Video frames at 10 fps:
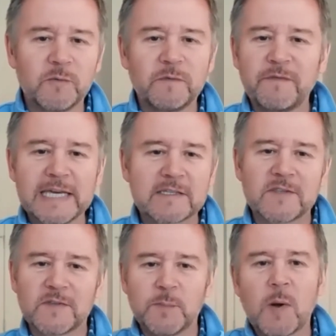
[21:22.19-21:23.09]

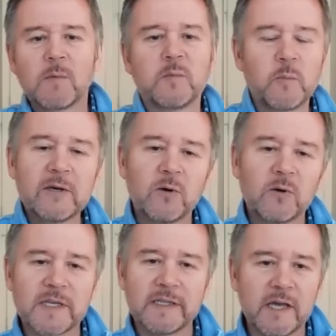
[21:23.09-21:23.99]
fix the problem we
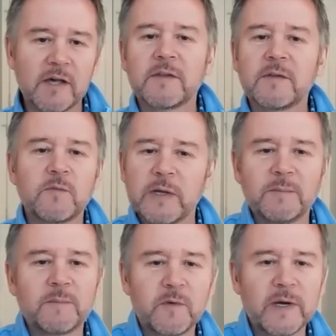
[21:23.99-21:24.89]
caused in the other
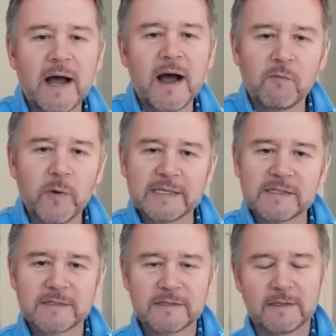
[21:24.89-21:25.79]
three and a half
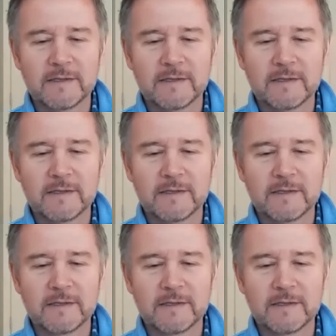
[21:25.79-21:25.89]
weeks.